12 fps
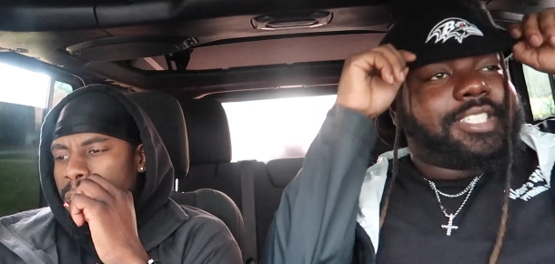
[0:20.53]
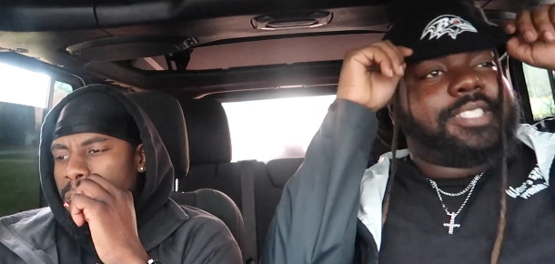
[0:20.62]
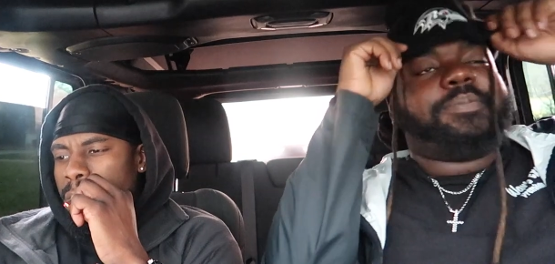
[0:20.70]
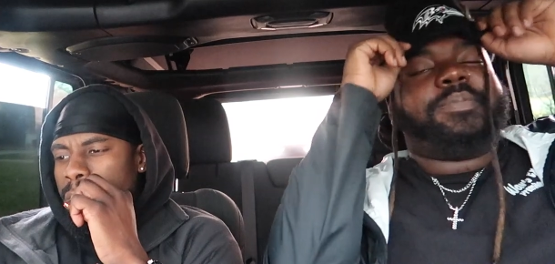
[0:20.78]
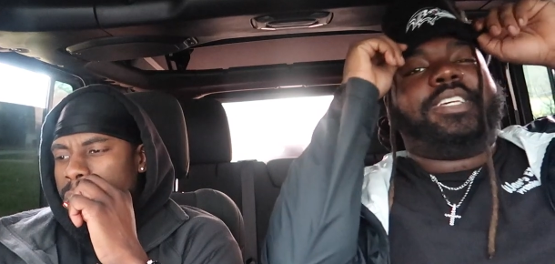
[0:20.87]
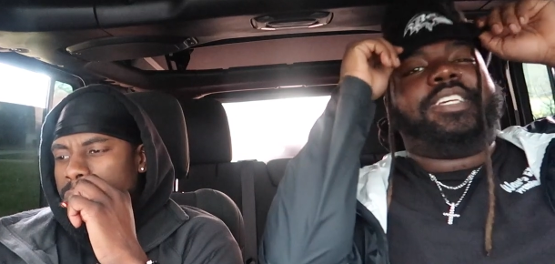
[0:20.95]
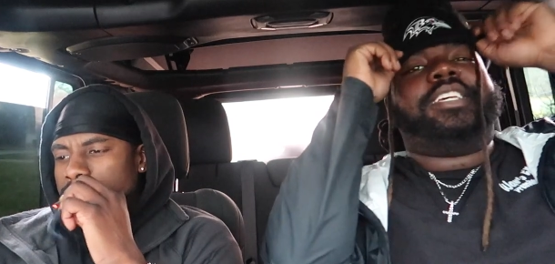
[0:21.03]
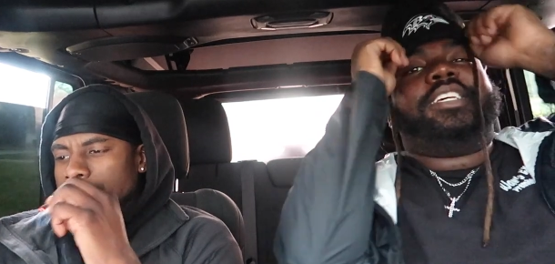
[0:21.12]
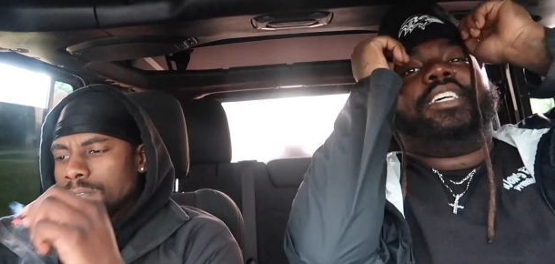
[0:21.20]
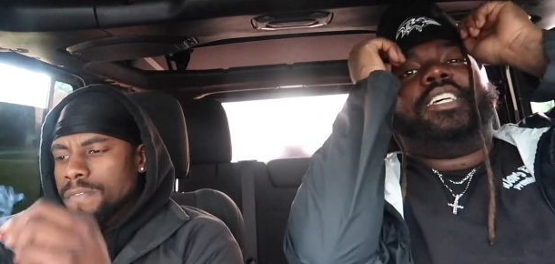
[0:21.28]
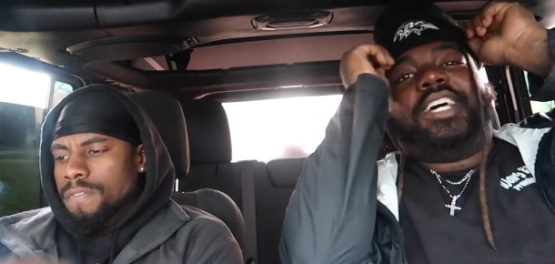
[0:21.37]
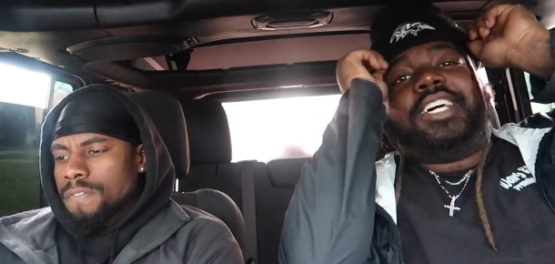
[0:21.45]
Speaker 1: shit,
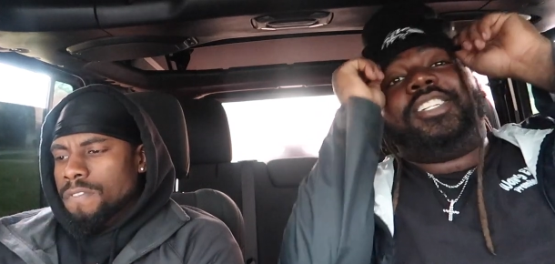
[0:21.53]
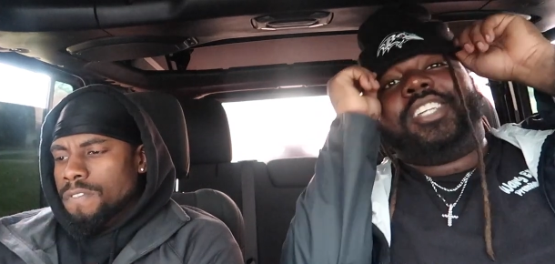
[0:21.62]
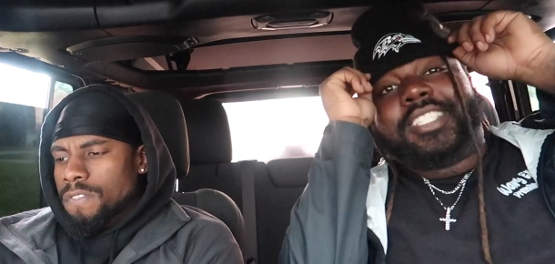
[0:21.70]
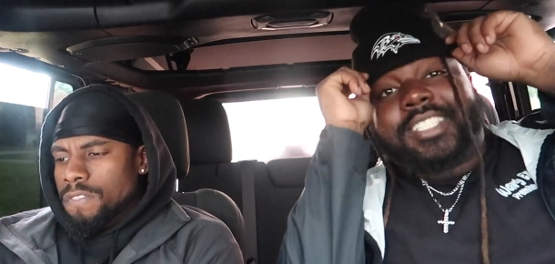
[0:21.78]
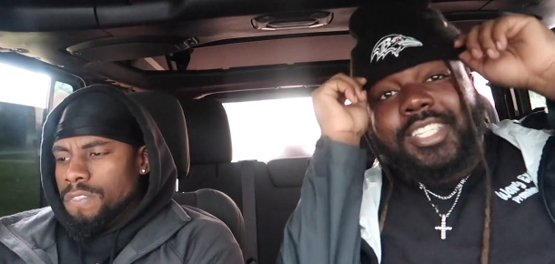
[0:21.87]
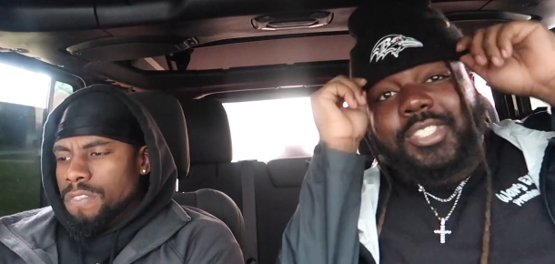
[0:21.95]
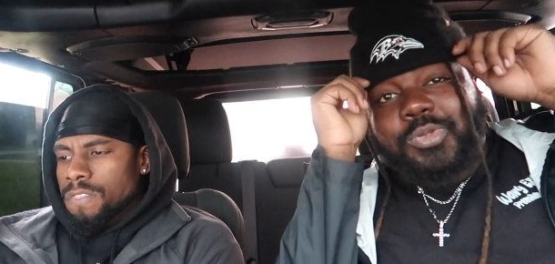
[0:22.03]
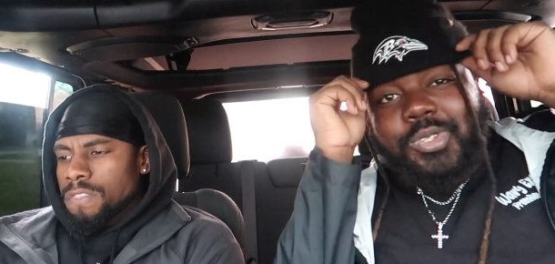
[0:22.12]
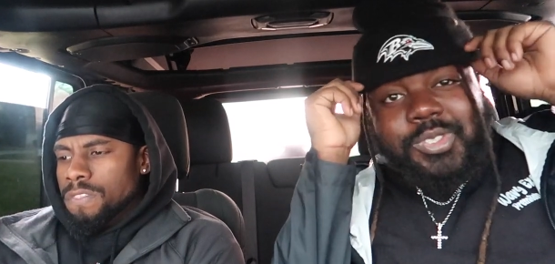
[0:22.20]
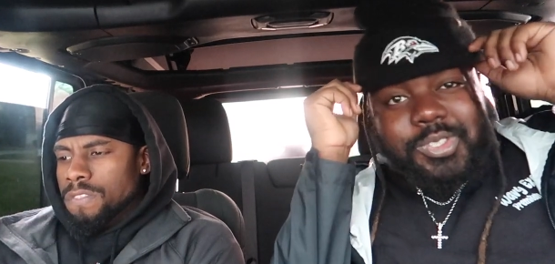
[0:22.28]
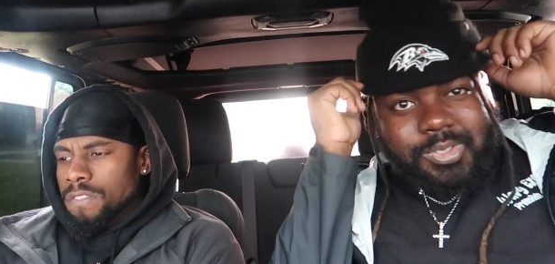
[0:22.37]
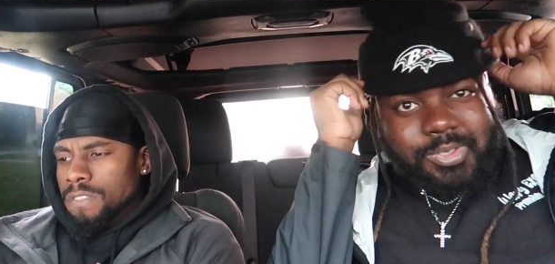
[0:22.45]
man. I know y'all see us
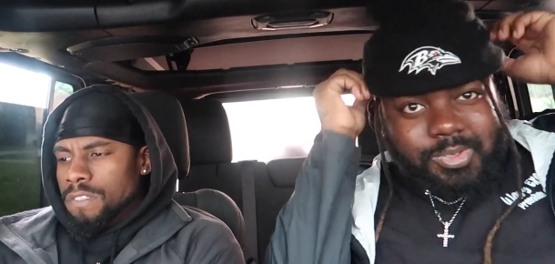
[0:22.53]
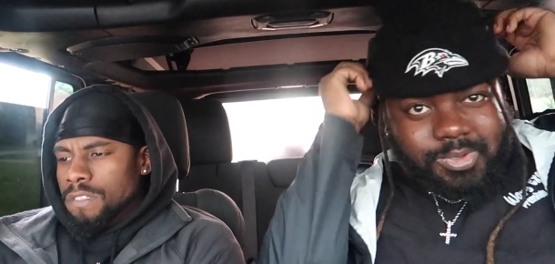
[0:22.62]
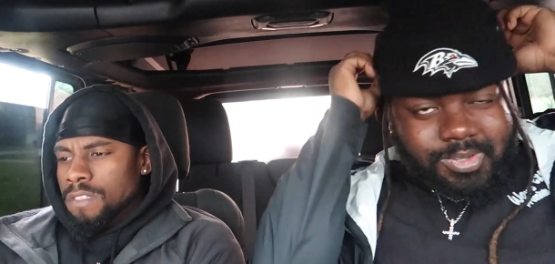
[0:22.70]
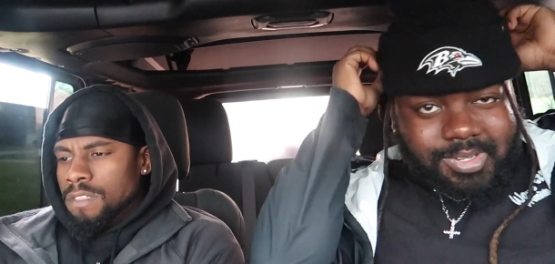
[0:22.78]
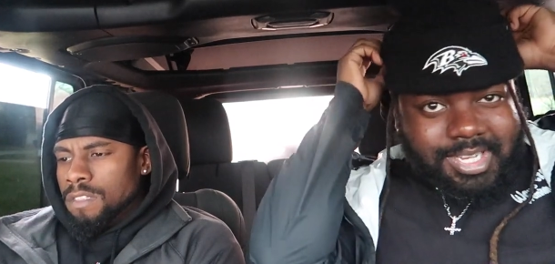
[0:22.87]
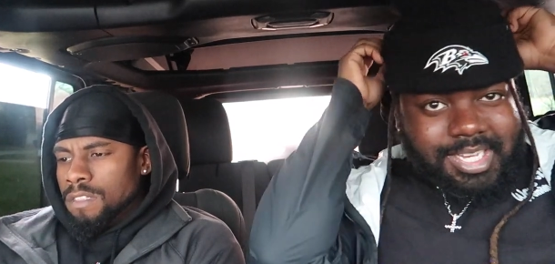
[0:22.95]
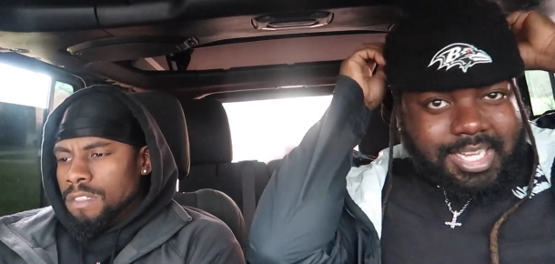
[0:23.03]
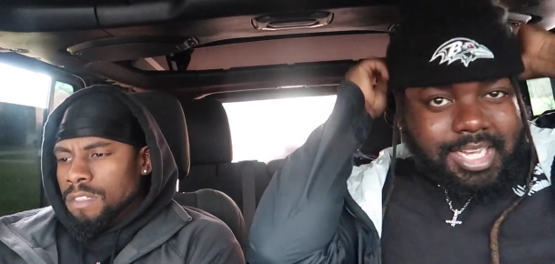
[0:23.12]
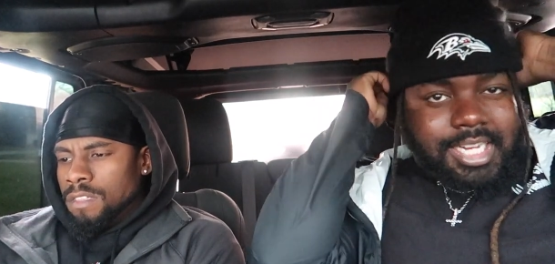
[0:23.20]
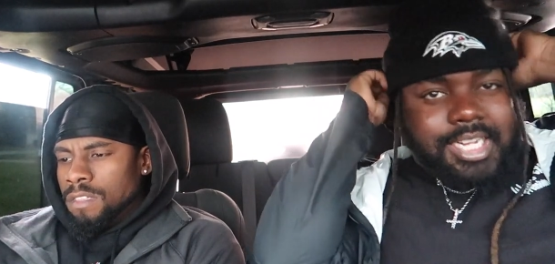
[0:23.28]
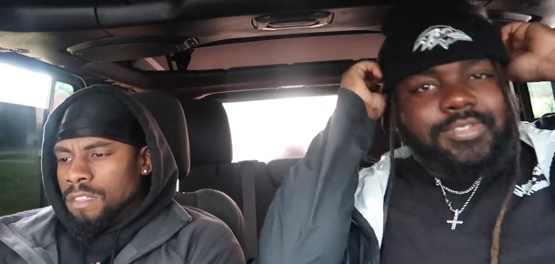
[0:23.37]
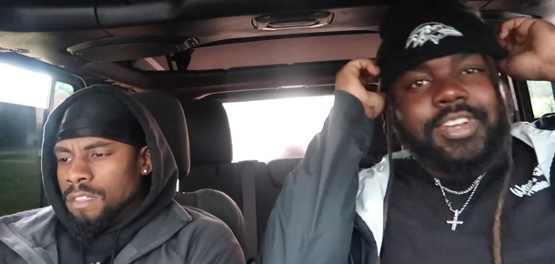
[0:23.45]
real soon.
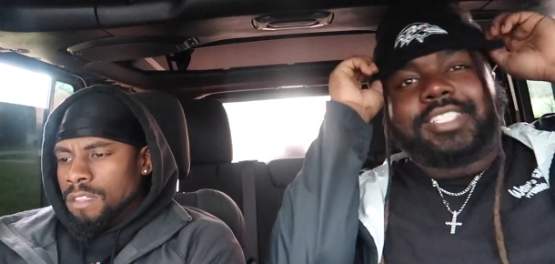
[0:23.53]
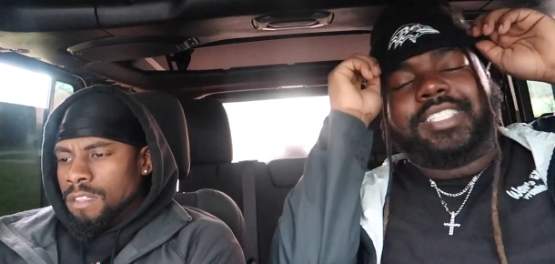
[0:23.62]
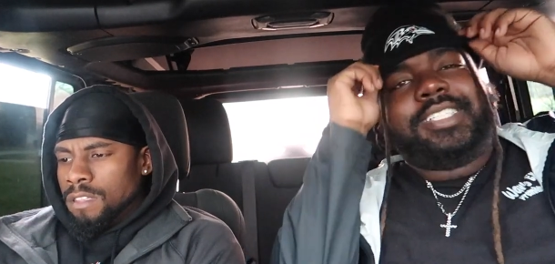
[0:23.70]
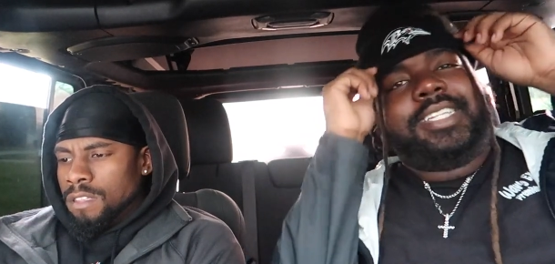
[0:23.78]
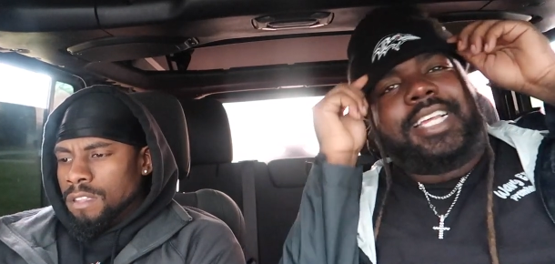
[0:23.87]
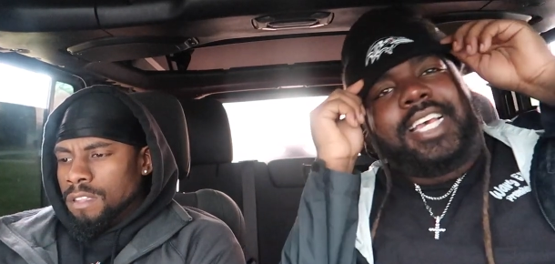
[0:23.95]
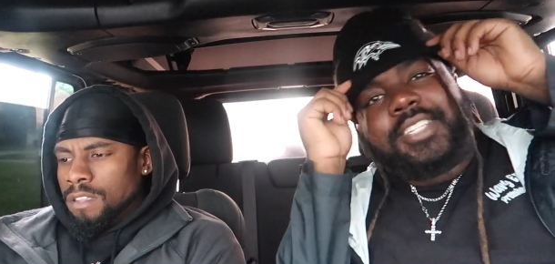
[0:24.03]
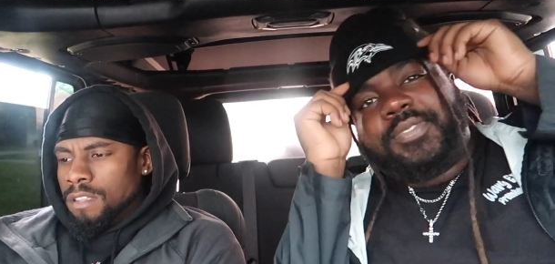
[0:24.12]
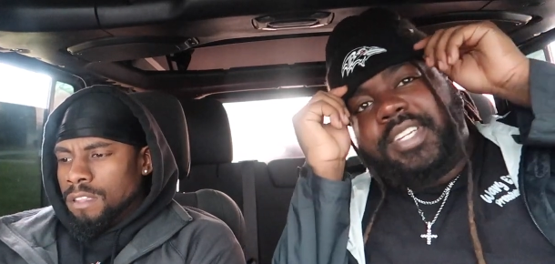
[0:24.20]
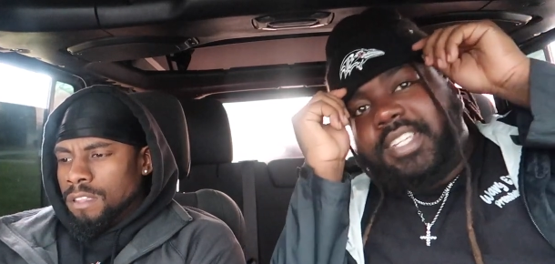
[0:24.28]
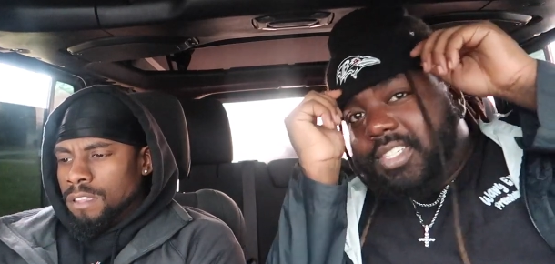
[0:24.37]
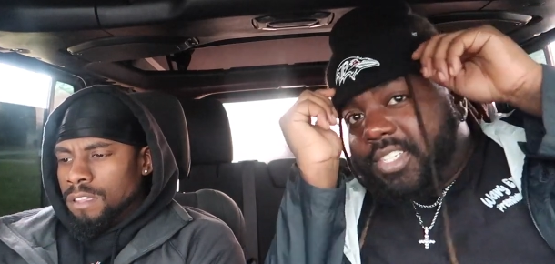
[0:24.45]
Uh, if y'all seen the last video,